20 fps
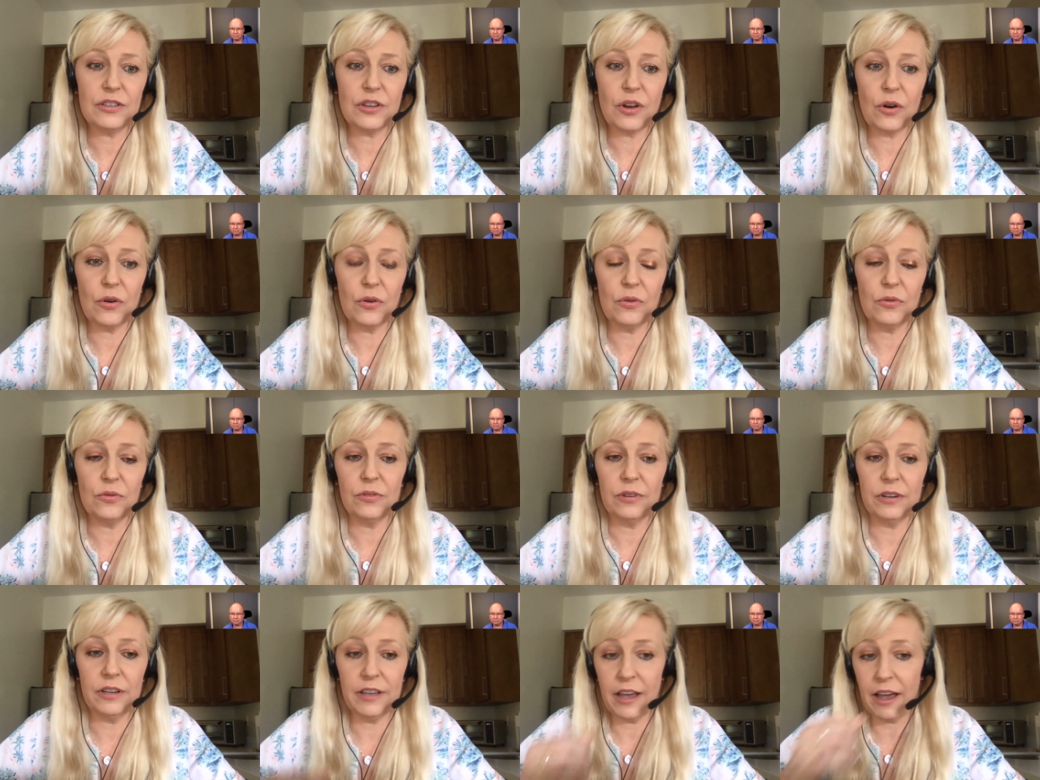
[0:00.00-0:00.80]

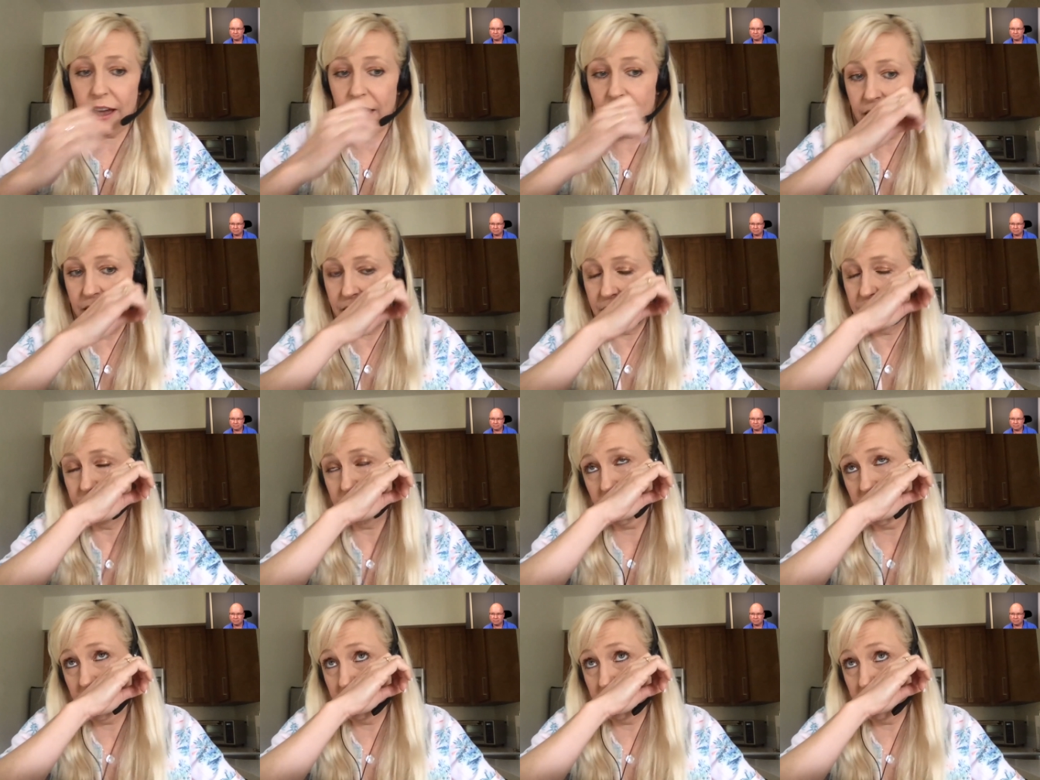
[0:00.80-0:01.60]
So
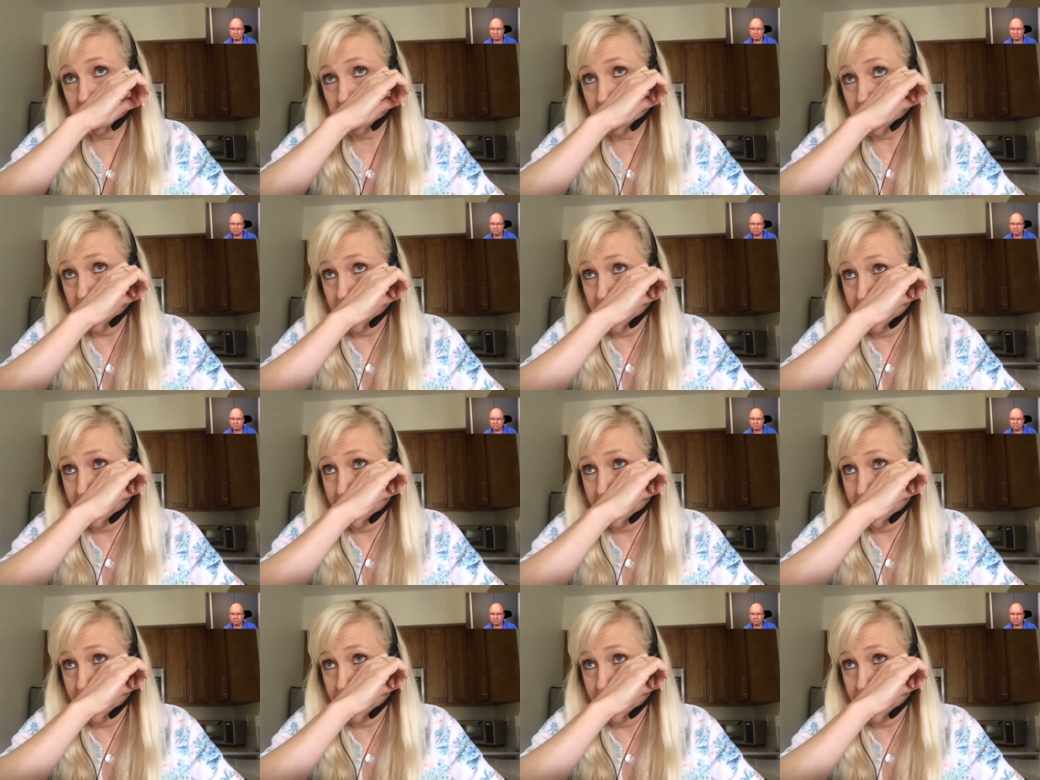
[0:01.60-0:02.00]
yeah, I mean,